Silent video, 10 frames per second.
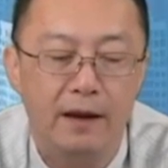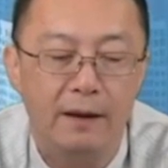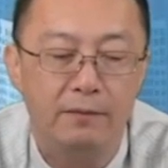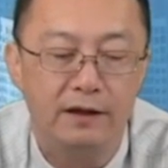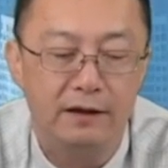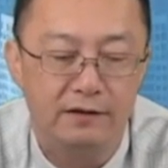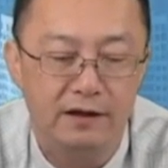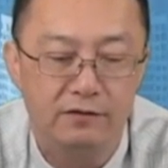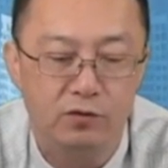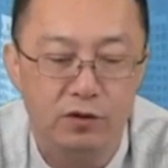I believe
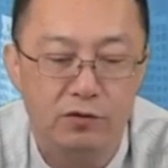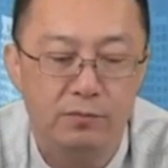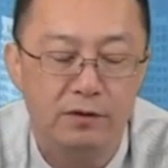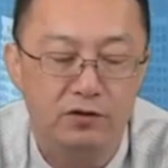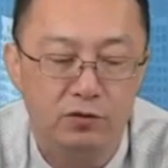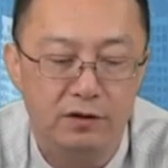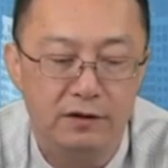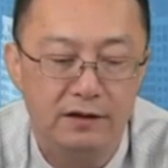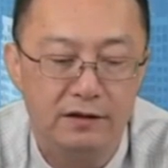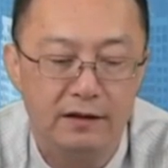that if Northrop is doing
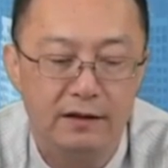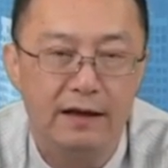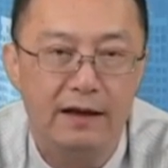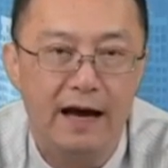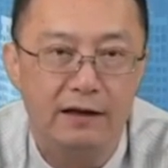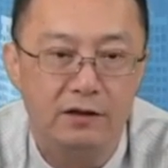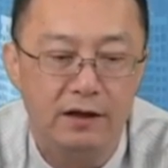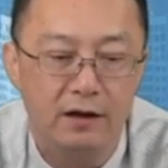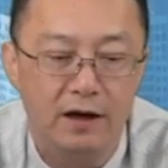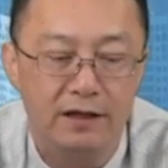this, then
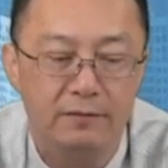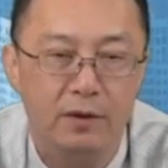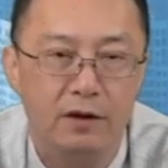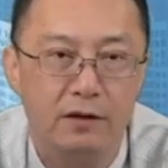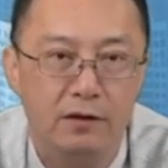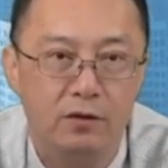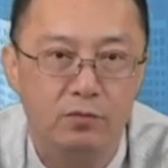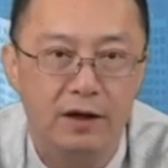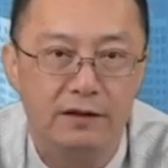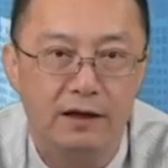actually Lockheed Martin,
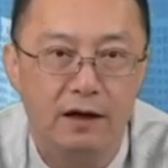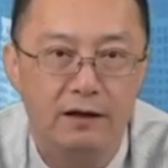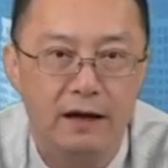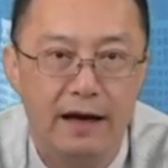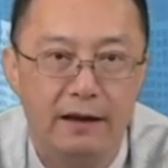Raytheon,